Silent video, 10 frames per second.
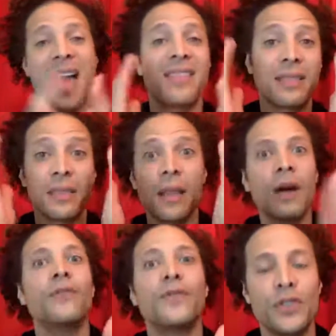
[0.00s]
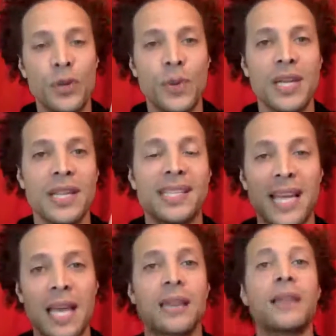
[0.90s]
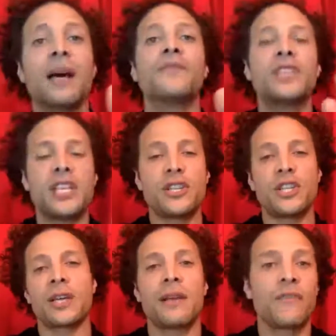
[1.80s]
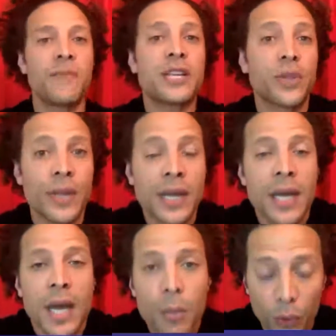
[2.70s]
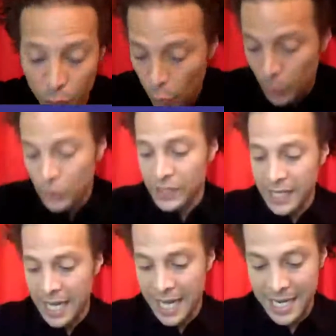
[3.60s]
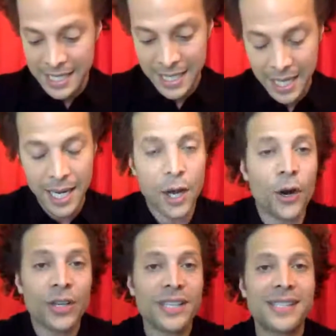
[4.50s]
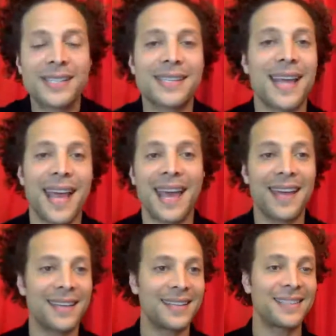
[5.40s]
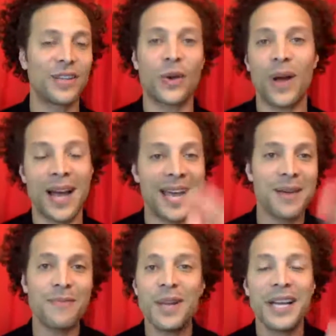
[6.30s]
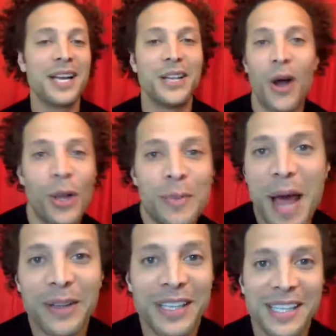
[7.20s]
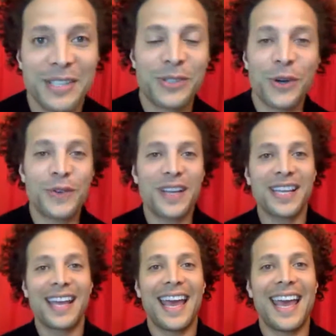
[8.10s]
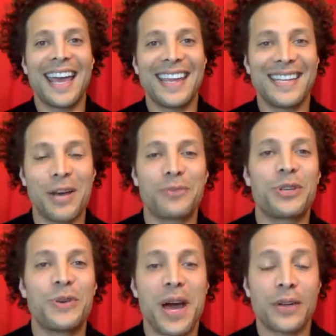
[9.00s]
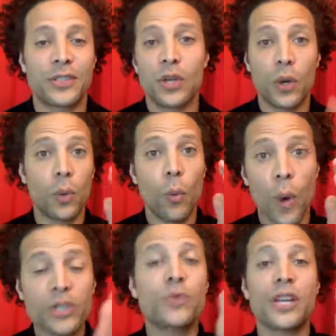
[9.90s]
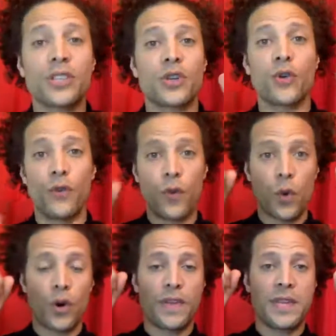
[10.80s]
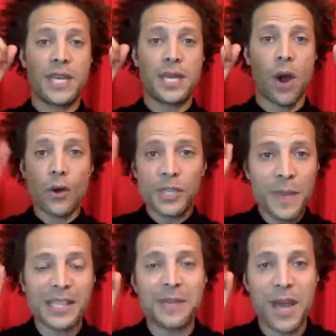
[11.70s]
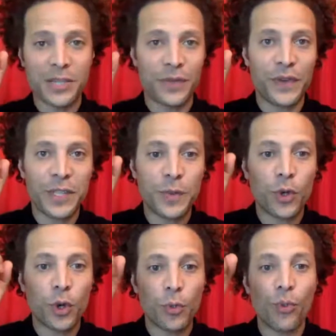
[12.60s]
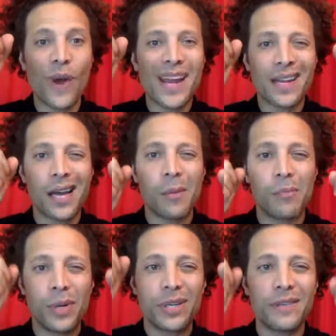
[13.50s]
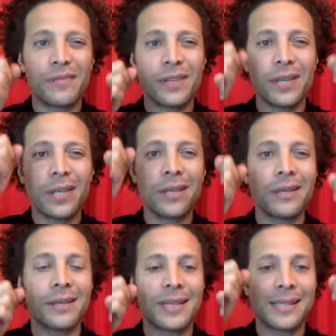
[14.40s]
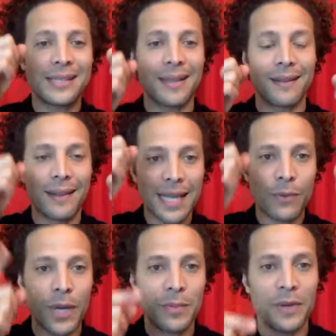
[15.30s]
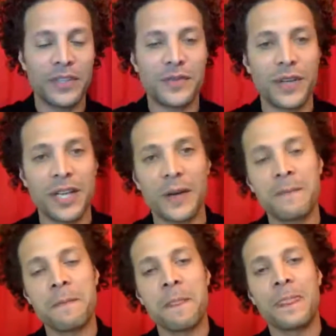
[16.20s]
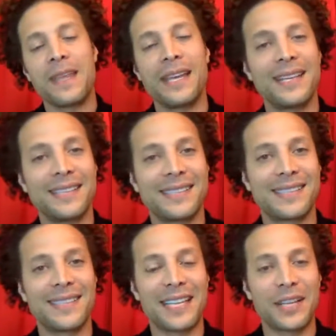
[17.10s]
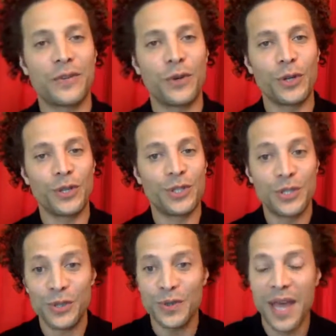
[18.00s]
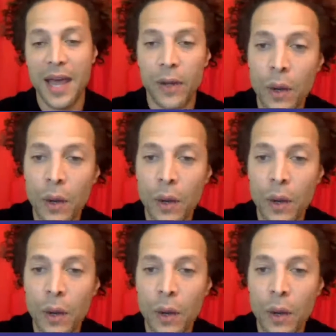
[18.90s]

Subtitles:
I love doing this. I love teaching. I love mentoring performers and artists. And so I am all about serving and helping you out. So why don't you register for the Artist Mindset Mastery Facebook group? Right above here is the link, right above this video is the link for you to do that.